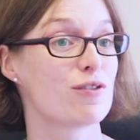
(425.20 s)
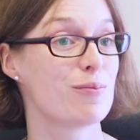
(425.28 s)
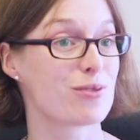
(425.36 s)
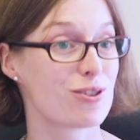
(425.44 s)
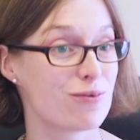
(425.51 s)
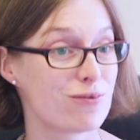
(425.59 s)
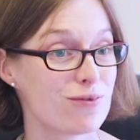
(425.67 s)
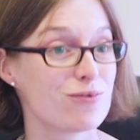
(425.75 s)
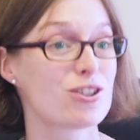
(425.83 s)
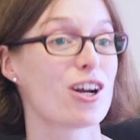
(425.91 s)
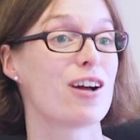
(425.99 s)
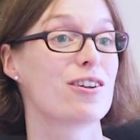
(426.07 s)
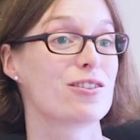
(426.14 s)
from sort of
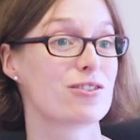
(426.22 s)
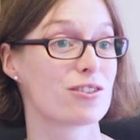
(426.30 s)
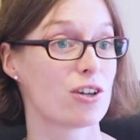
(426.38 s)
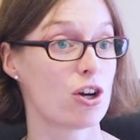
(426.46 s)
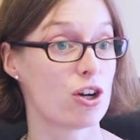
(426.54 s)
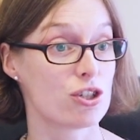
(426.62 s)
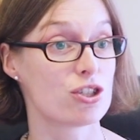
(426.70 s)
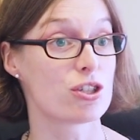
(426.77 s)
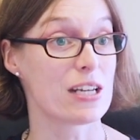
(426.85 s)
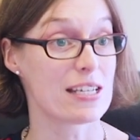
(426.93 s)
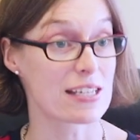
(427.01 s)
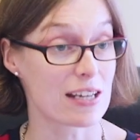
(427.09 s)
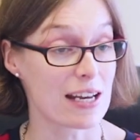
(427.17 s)
childhood to
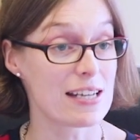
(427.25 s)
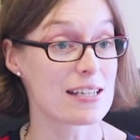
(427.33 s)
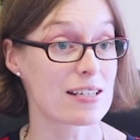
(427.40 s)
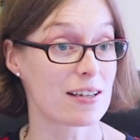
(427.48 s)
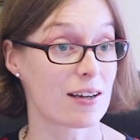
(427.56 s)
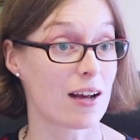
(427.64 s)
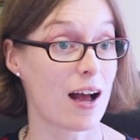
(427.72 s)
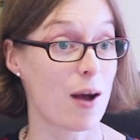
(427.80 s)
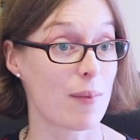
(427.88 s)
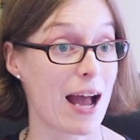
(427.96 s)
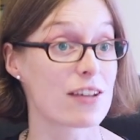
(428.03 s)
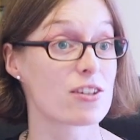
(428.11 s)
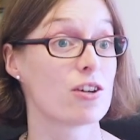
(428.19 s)
into
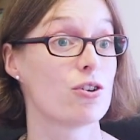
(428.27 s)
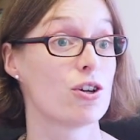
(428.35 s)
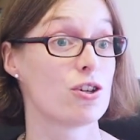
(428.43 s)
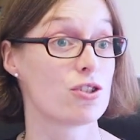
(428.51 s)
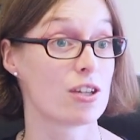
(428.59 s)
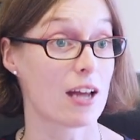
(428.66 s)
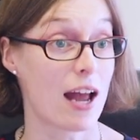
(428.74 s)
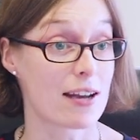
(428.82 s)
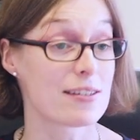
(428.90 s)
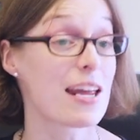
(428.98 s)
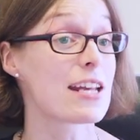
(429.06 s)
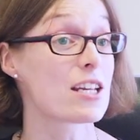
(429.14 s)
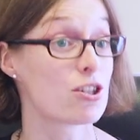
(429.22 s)
adulthood and
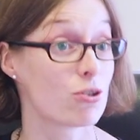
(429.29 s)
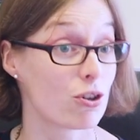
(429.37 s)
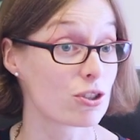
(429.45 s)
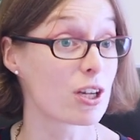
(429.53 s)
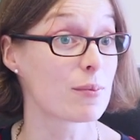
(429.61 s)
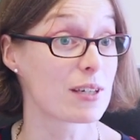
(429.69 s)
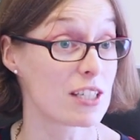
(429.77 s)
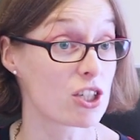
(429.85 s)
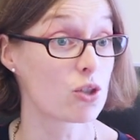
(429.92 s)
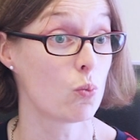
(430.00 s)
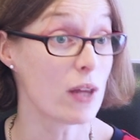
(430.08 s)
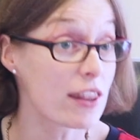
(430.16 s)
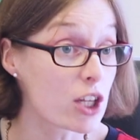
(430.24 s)
taking your long-term
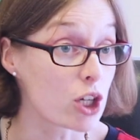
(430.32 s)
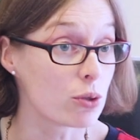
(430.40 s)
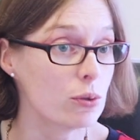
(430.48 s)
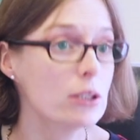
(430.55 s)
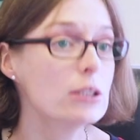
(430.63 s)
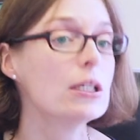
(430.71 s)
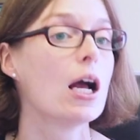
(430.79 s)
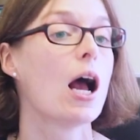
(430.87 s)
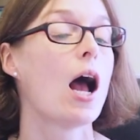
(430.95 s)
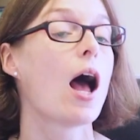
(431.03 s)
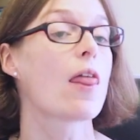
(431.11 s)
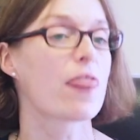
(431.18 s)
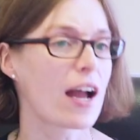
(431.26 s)
condition with you,
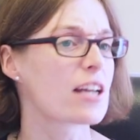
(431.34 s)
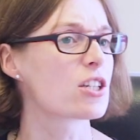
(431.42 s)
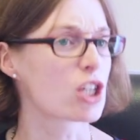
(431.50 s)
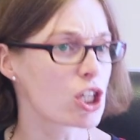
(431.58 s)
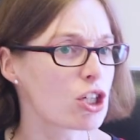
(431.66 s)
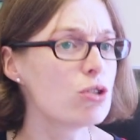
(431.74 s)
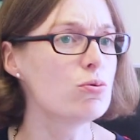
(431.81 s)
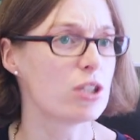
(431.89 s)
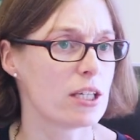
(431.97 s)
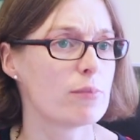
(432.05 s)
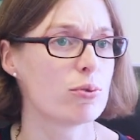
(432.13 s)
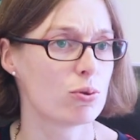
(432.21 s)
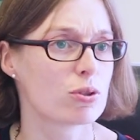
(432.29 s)
that is a hugely
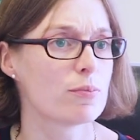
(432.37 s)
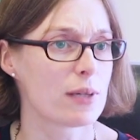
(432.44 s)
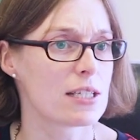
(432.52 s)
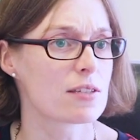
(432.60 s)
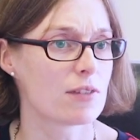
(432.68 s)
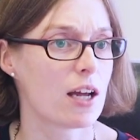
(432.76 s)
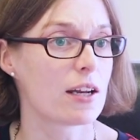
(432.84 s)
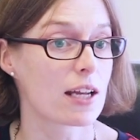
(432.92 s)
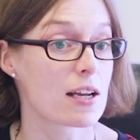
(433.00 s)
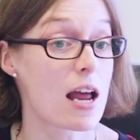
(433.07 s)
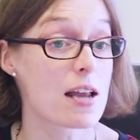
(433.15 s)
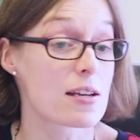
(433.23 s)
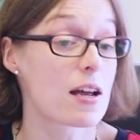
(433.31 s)
important piece of learning.
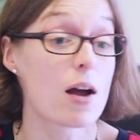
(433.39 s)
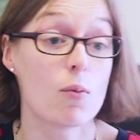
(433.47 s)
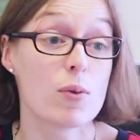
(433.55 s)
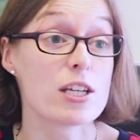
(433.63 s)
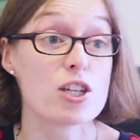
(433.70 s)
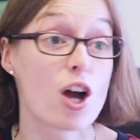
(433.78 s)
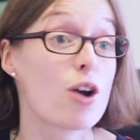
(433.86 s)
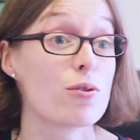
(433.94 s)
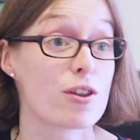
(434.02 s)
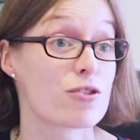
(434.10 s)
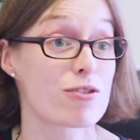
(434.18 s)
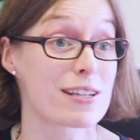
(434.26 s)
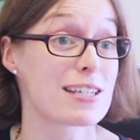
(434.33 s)
And we know
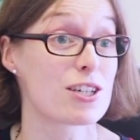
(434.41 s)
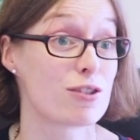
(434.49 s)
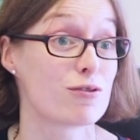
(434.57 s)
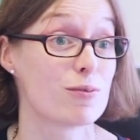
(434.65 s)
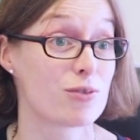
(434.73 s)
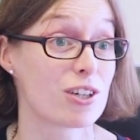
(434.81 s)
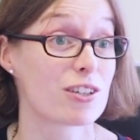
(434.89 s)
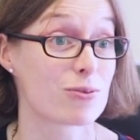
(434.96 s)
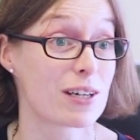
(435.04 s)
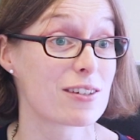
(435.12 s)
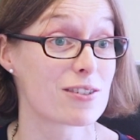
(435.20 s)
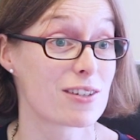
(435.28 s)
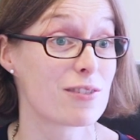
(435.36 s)
that transition from child to
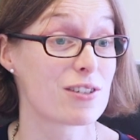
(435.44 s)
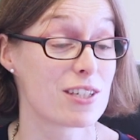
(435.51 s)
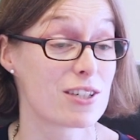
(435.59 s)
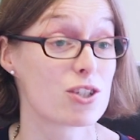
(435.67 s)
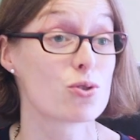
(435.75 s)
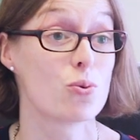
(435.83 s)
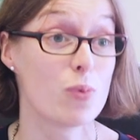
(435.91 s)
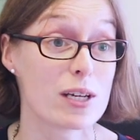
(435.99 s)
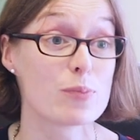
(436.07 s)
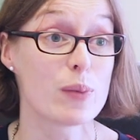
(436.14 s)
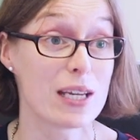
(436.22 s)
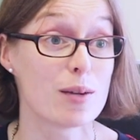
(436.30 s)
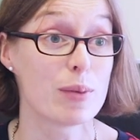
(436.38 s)
adult services has always
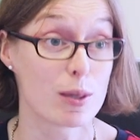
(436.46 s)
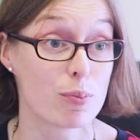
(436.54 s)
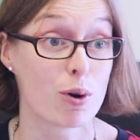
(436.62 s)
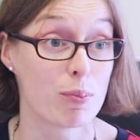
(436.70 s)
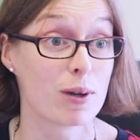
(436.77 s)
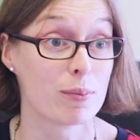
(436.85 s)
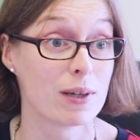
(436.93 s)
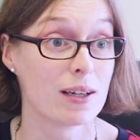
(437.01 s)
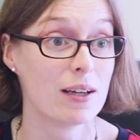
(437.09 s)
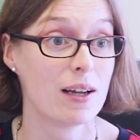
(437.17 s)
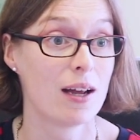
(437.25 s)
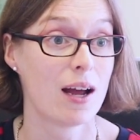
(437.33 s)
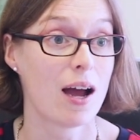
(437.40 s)
been a big problem.
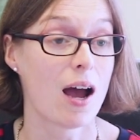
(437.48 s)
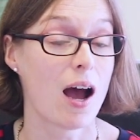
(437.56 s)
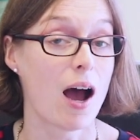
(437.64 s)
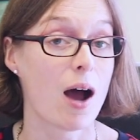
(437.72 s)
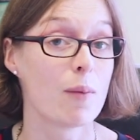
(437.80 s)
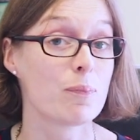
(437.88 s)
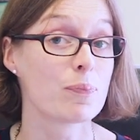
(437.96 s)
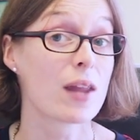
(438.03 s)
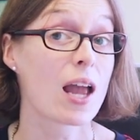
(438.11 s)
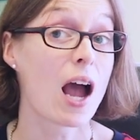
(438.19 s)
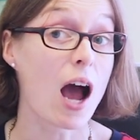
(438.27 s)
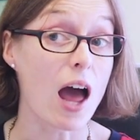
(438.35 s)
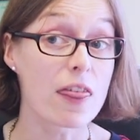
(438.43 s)

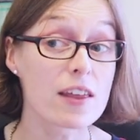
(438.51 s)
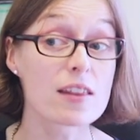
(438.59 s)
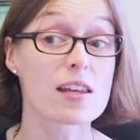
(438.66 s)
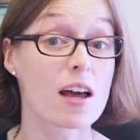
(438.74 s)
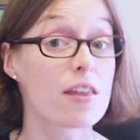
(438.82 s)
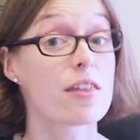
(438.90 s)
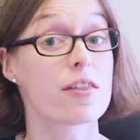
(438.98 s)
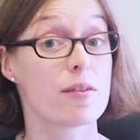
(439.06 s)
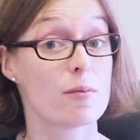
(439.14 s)
I think the other